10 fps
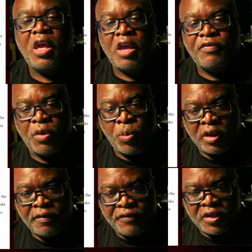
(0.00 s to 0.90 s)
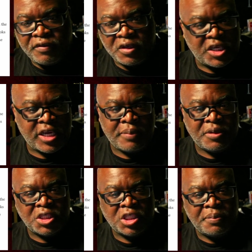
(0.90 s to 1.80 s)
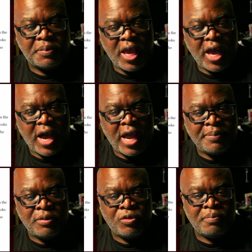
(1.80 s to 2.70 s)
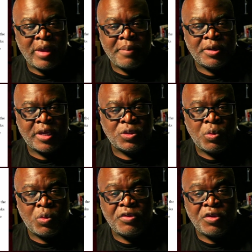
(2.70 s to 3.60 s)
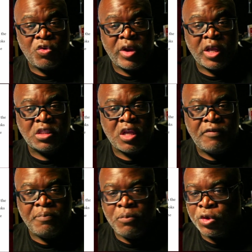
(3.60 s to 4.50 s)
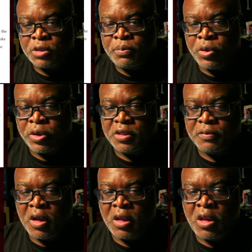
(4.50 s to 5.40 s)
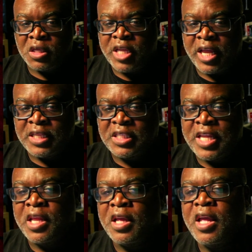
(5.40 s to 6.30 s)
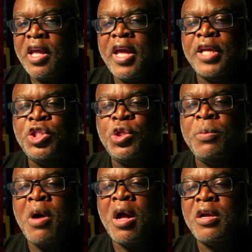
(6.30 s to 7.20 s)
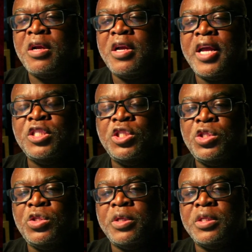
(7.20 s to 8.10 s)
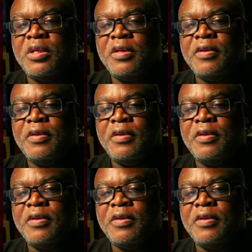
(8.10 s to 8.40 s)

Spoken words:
If I won a 5th championship, I'd be remembered as one of the greats of motorsports, alongside Senna, and Schumacher, and Stewart.